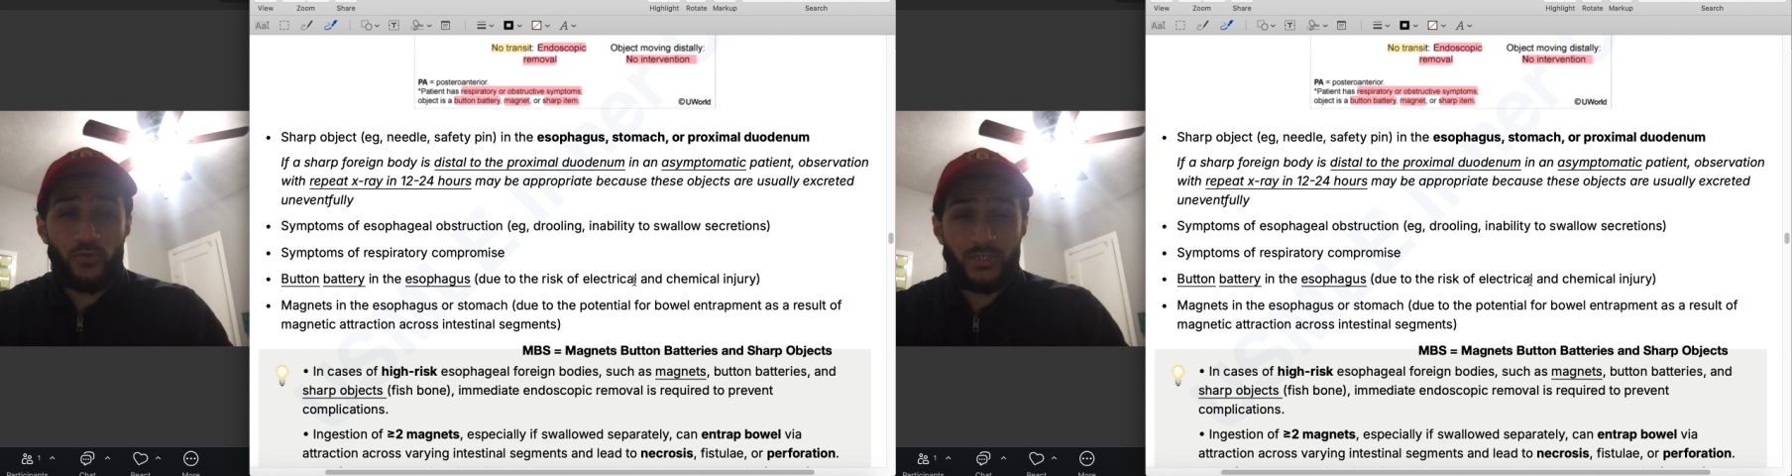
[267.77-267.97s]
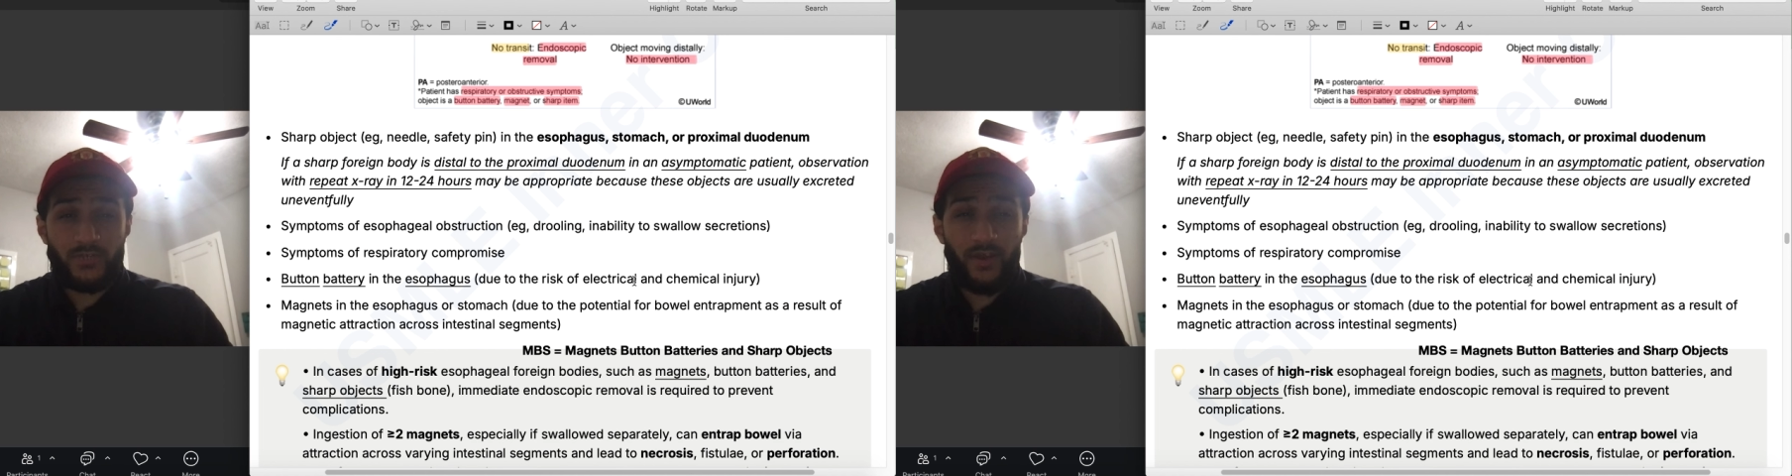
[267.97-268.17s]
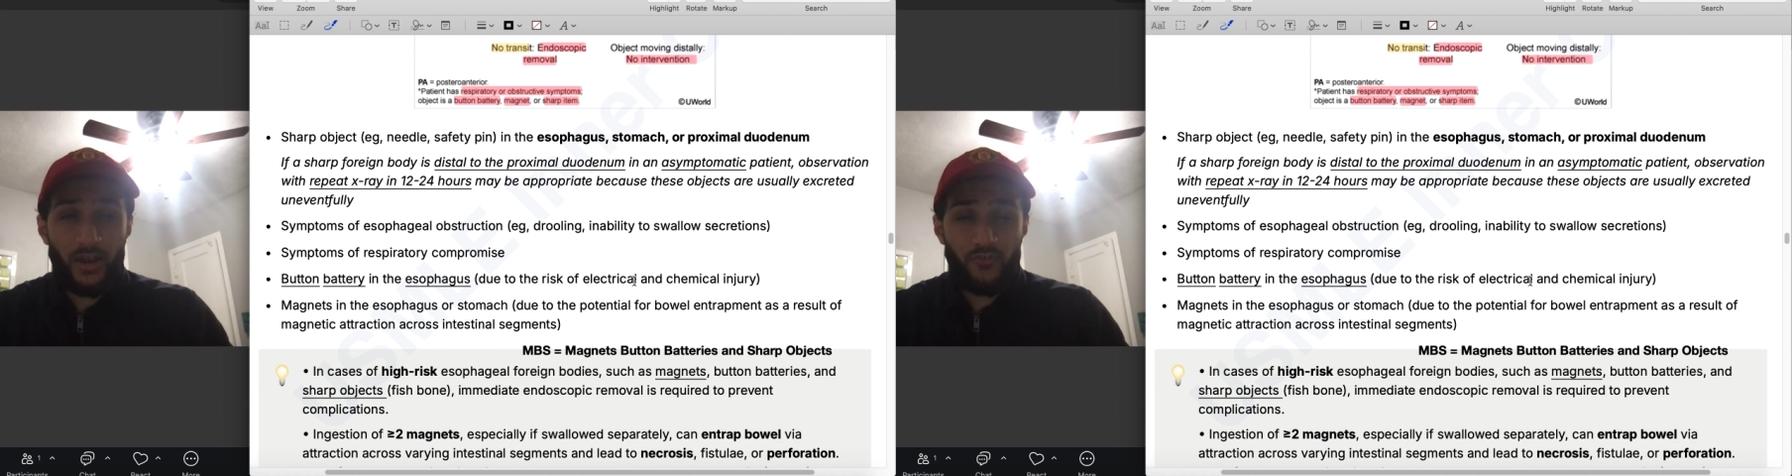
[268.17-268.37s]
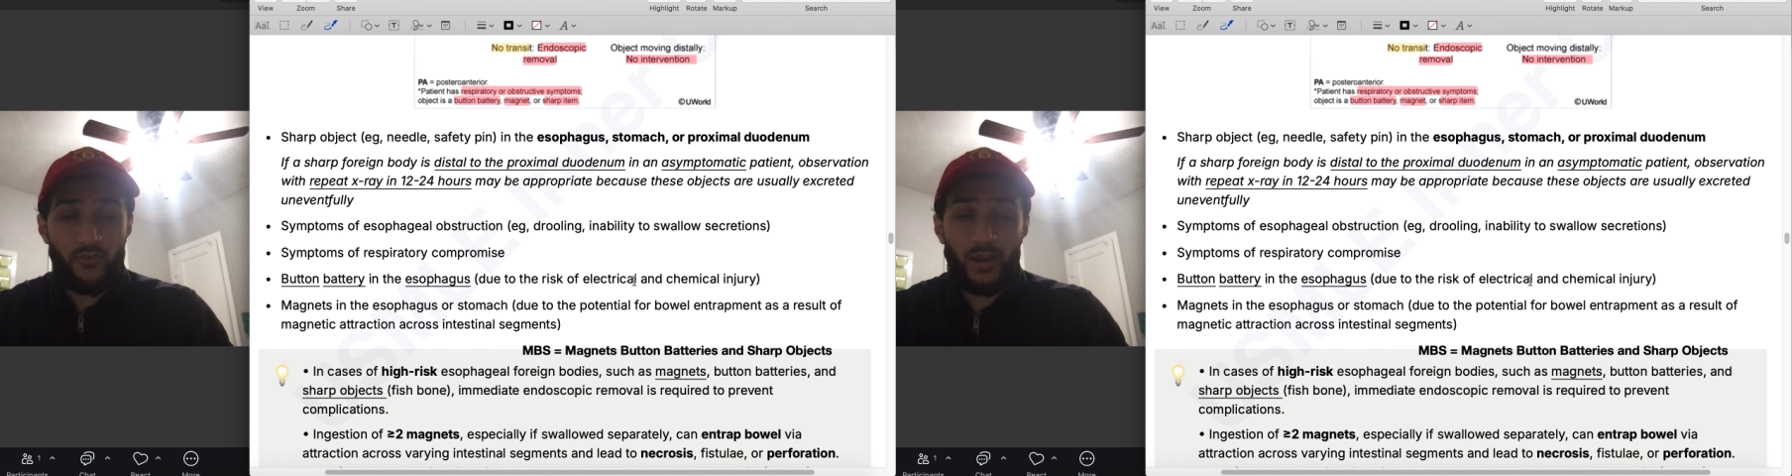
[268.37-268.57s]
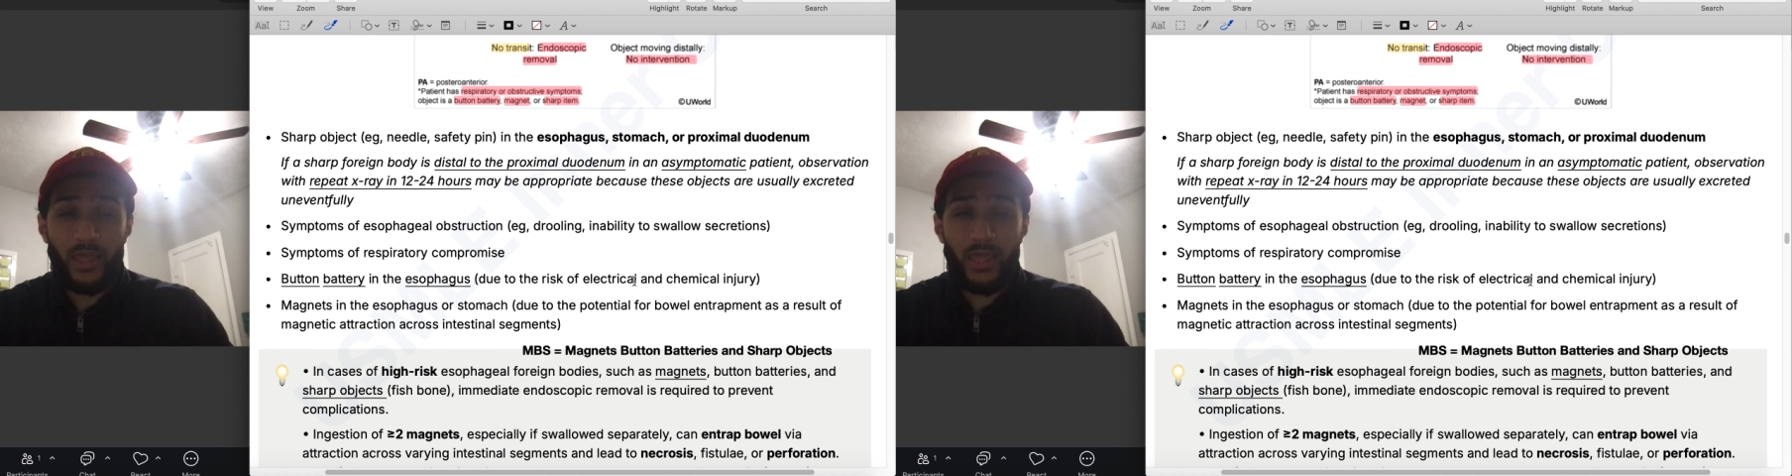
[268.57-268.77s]
risk of
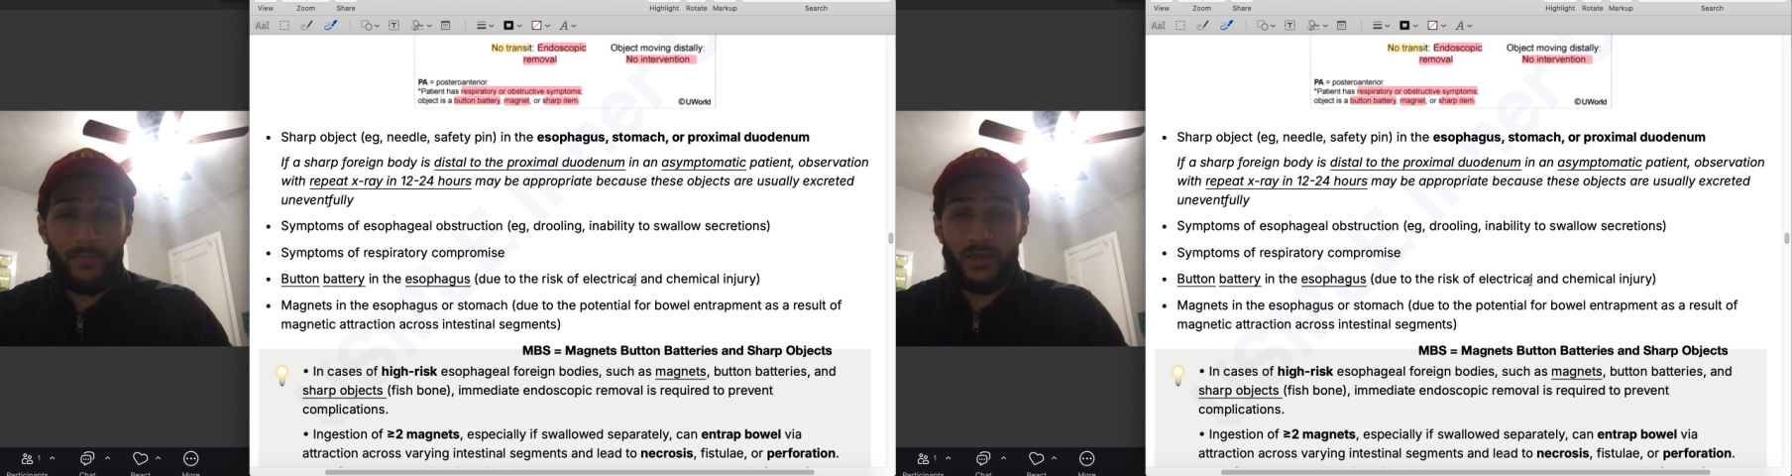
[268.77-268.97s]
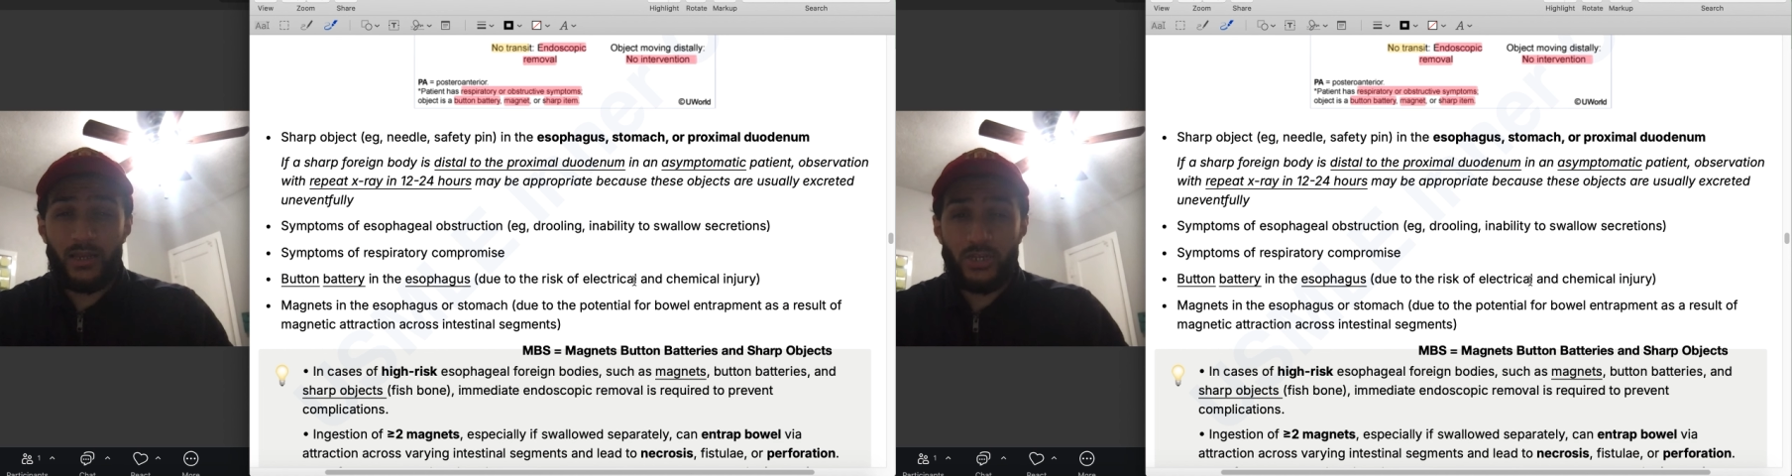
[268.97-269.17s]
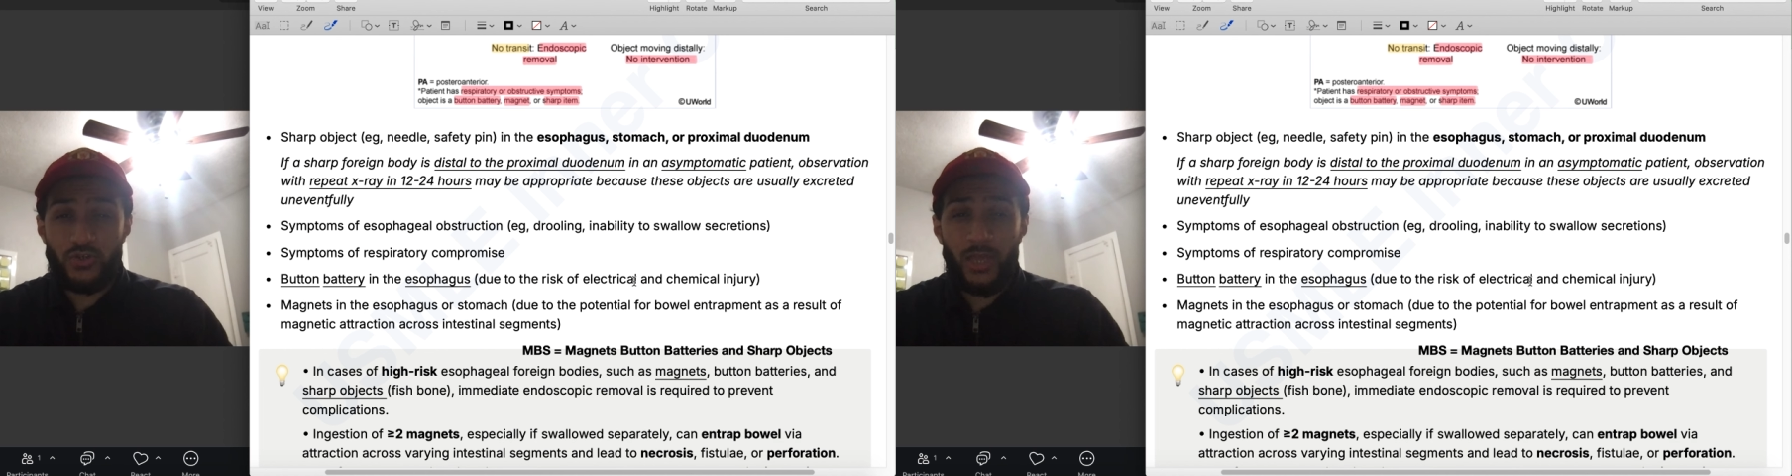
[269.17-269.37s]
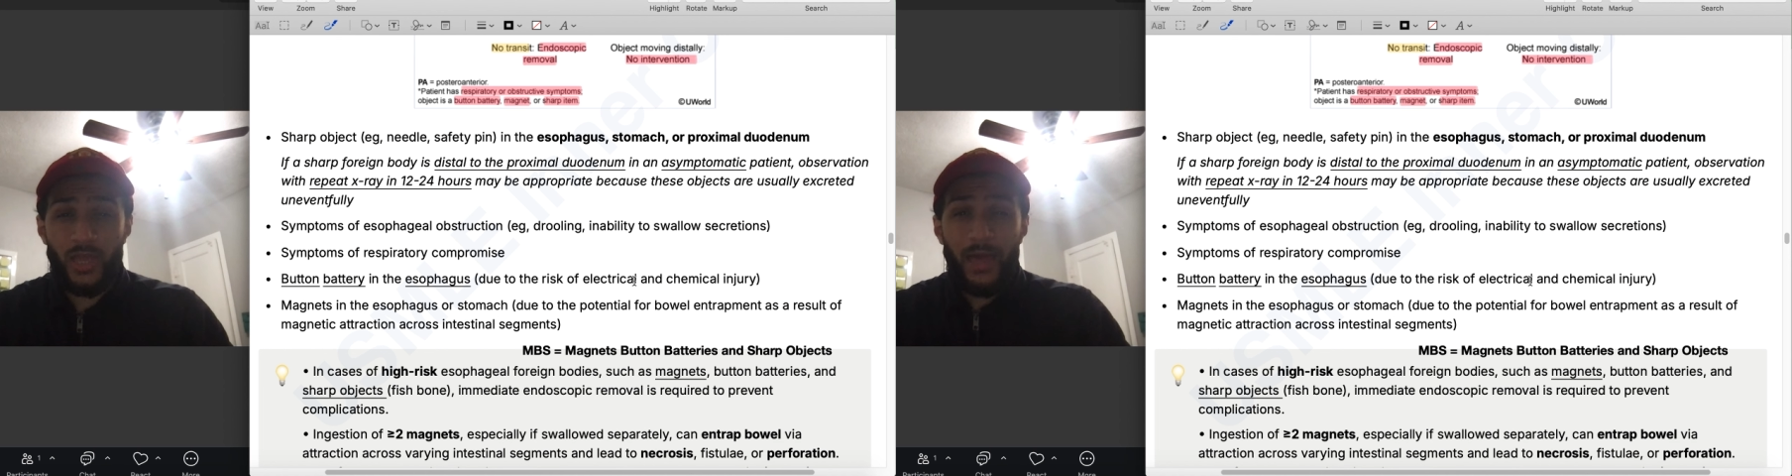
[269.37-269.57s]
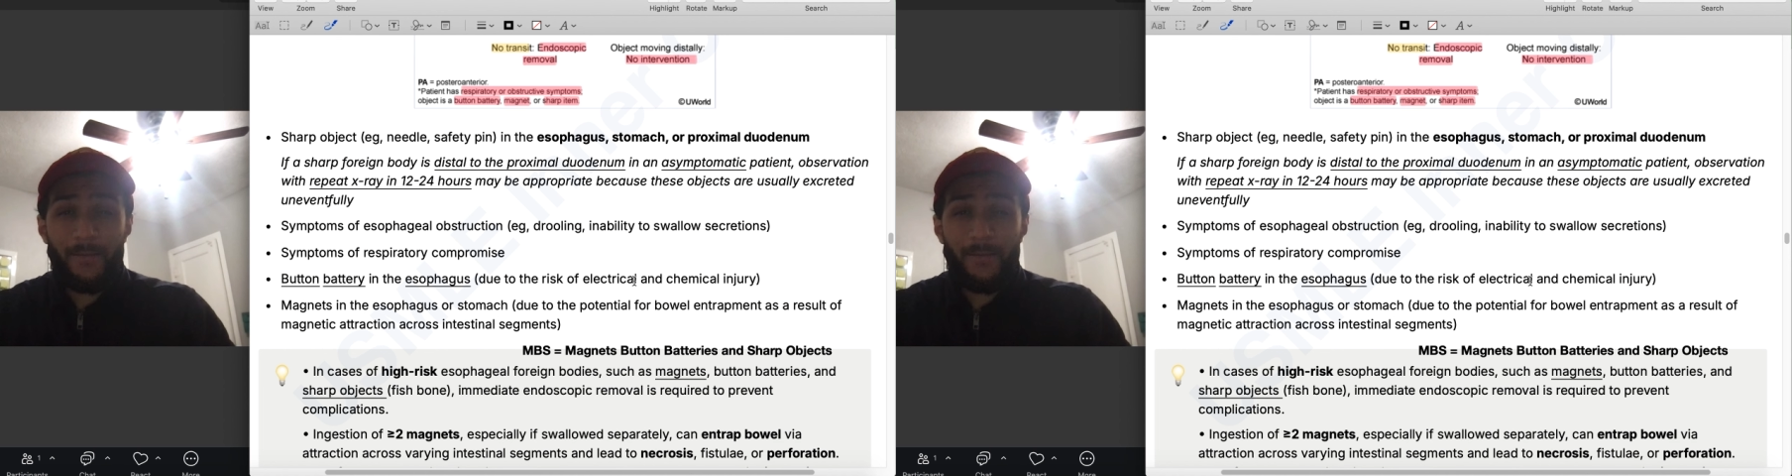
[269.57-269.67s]
electrical and chemical injury.